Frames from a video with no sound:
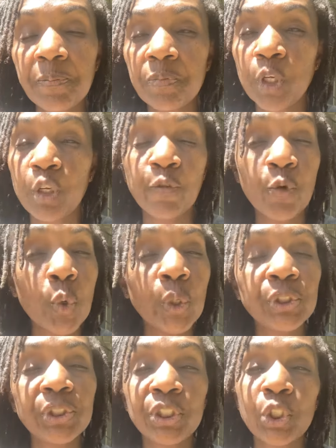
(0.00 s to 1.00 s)
And of
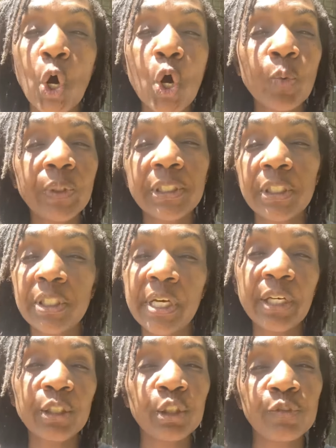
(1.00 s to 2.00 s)
course, it's always a
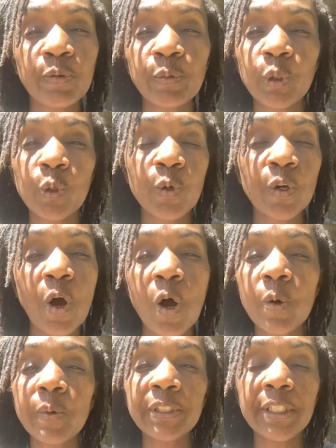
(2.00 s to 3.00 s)
yes from the Lord,
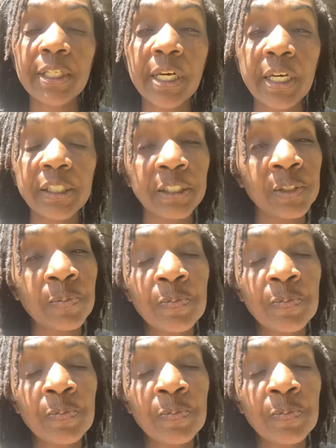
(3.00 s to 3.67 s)
always a yes.